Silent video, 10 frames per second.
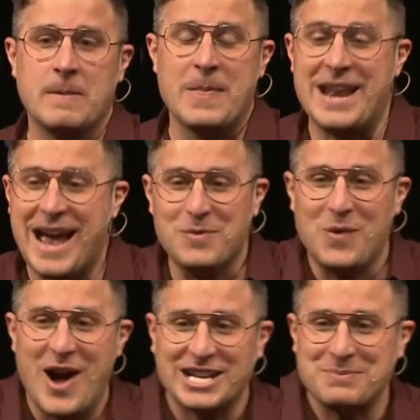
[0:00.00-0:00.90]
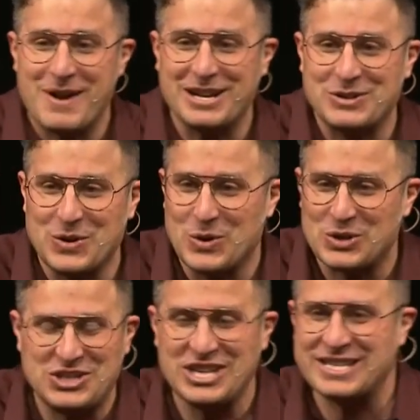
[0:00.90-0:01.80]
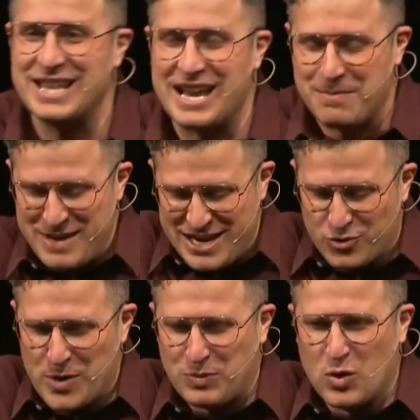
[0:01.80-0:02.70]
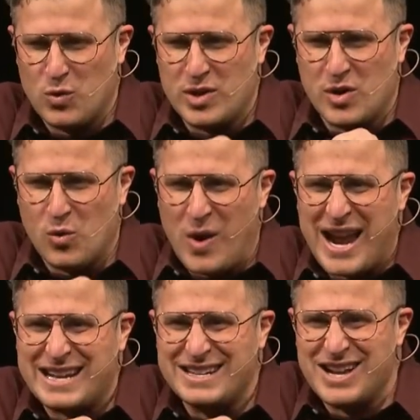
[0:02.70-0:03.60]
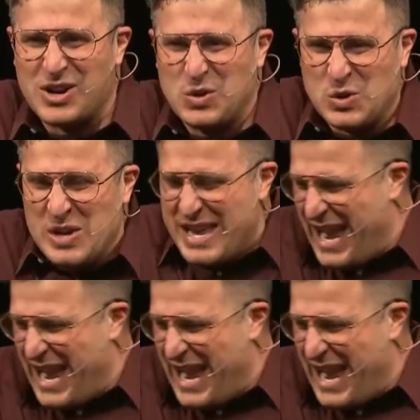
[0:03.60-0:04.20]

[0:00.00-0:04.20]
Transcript: And I'd watch my girls, just like me, grip the wheel, white knuckle,